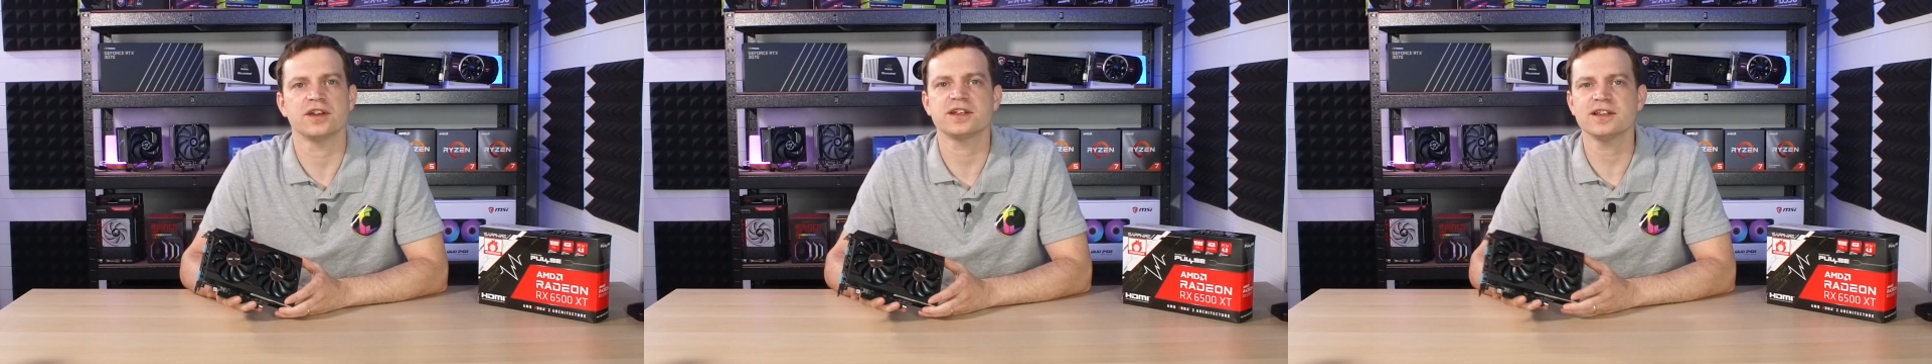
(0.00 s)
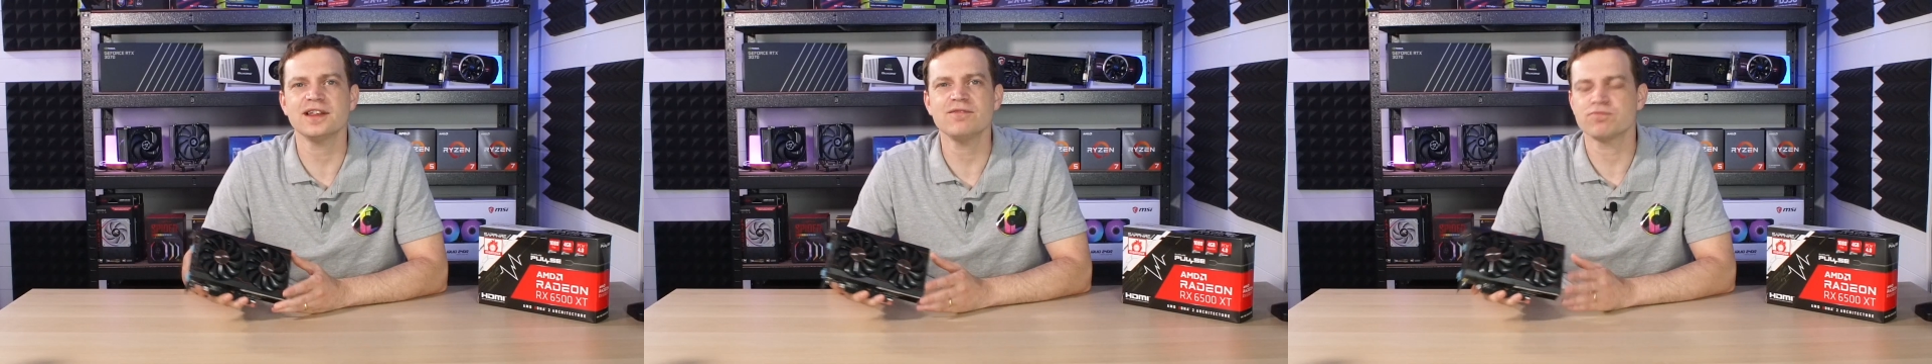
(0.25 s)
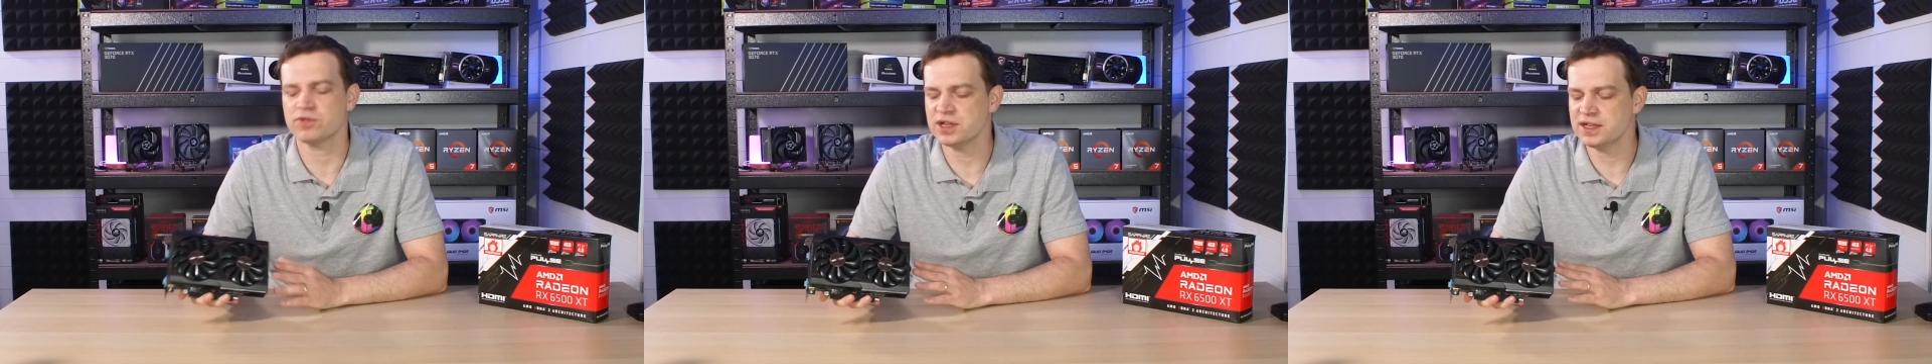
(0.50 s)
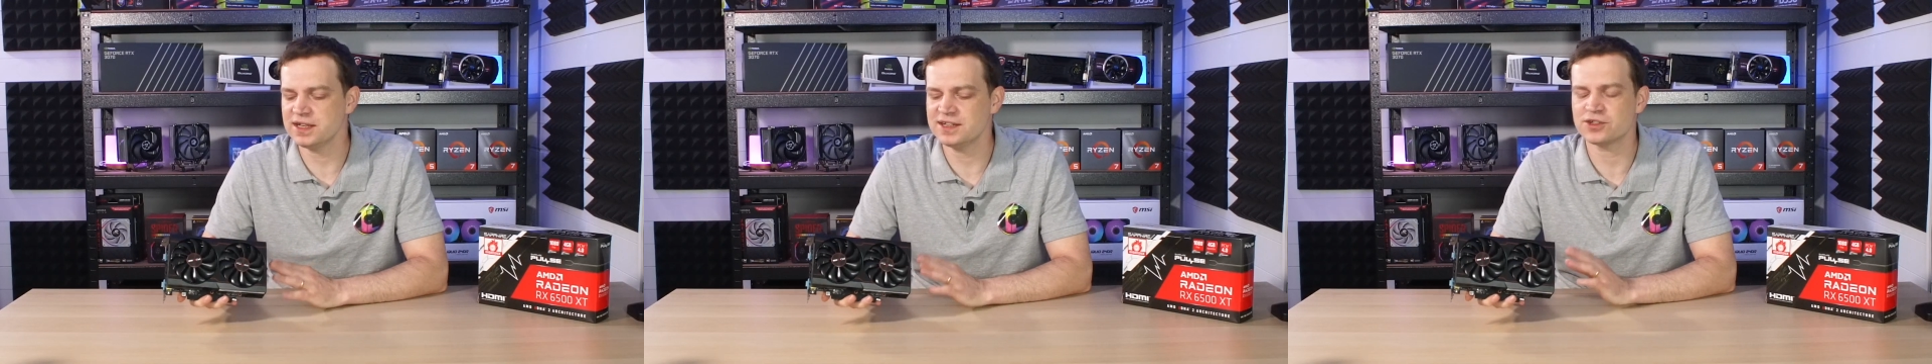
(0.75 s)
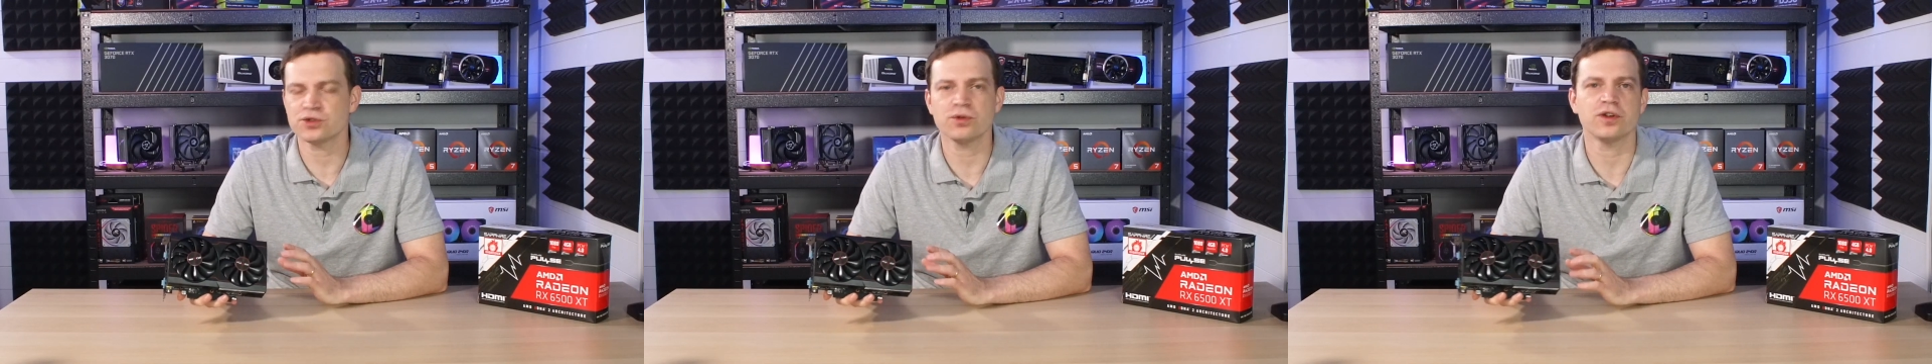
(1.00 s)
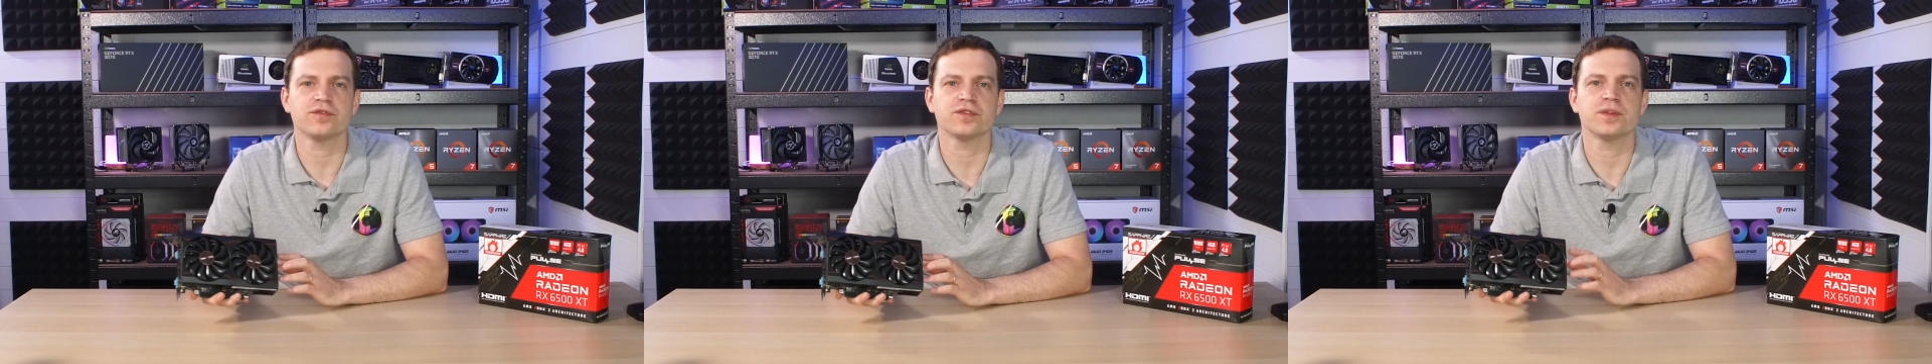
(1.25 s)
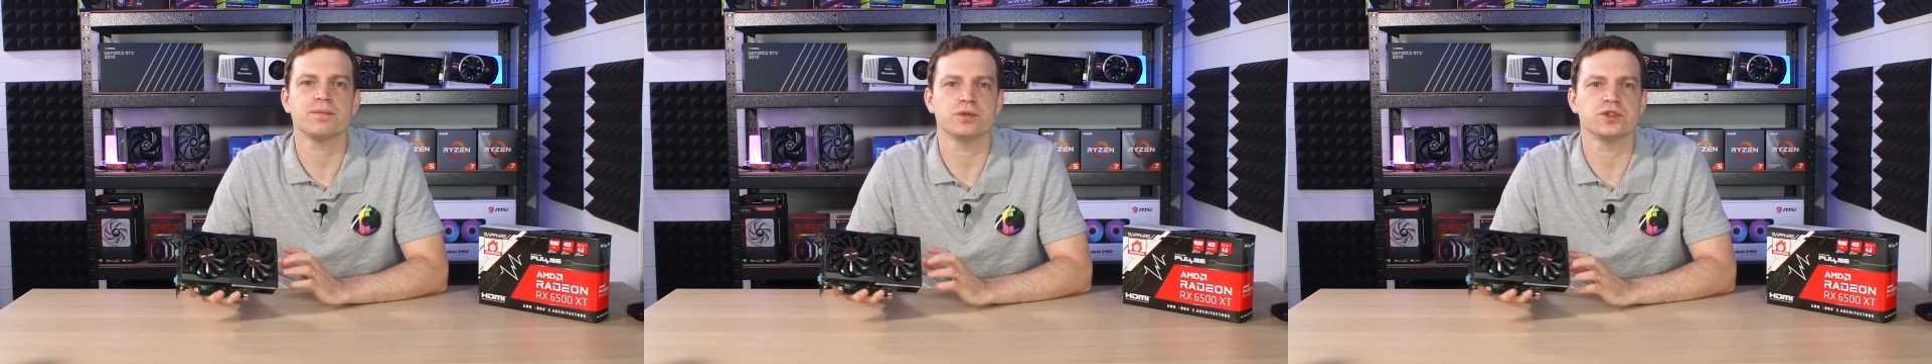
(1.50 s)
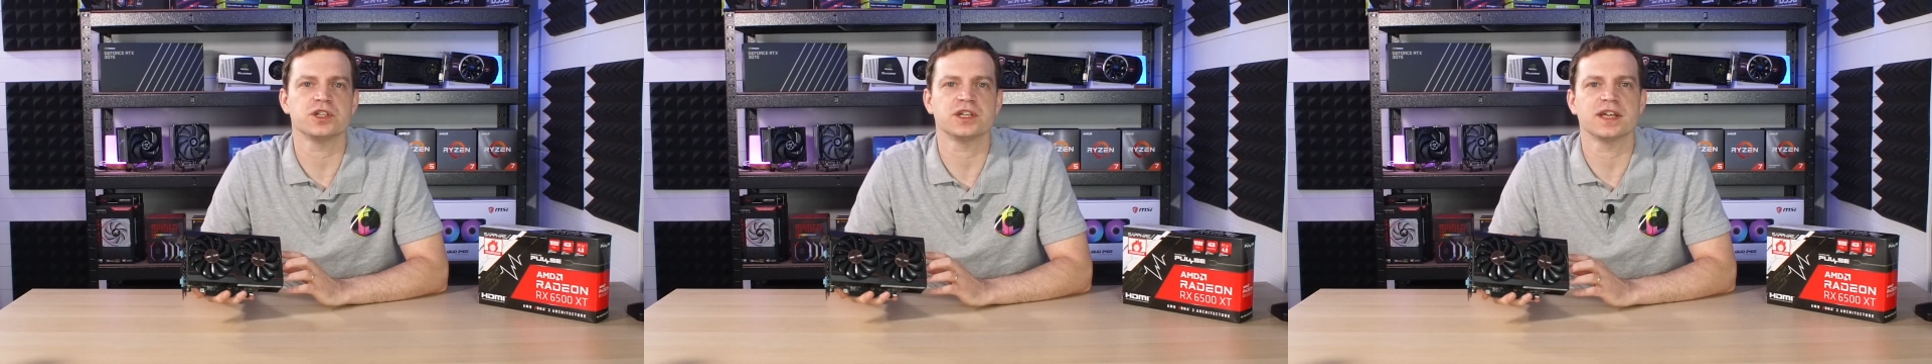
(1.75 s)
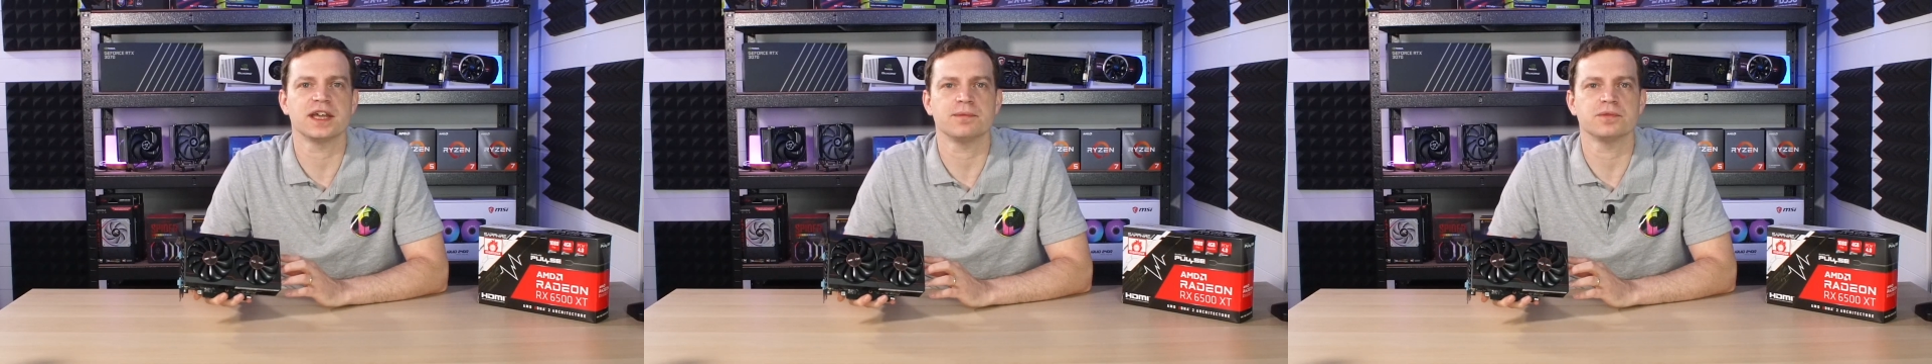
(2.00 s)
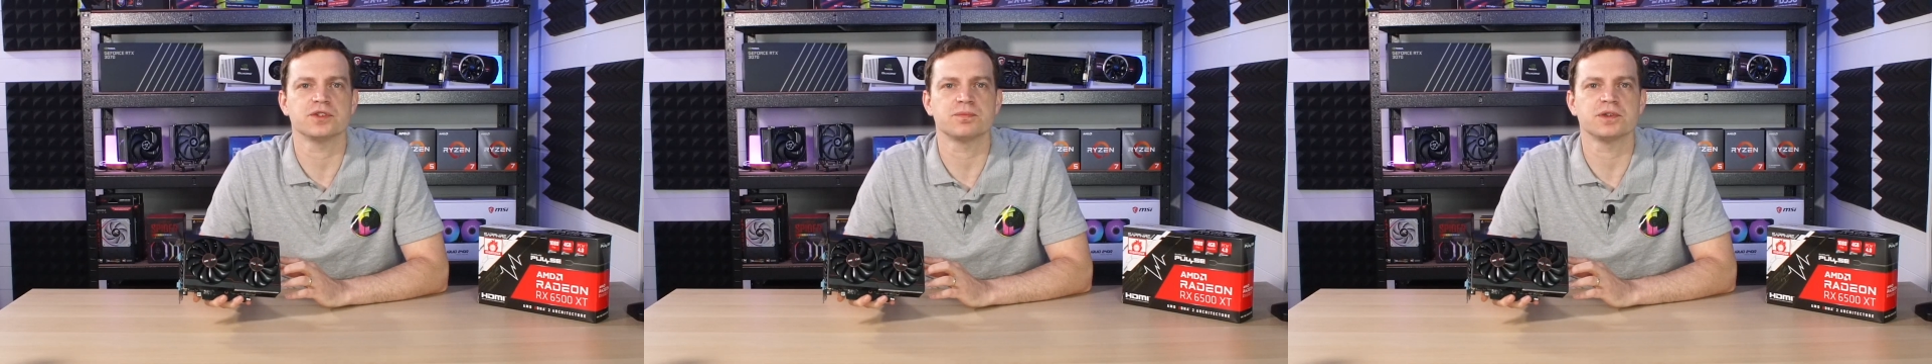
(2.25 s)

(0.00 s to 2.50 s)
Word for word: And did they really do over the budget gamers?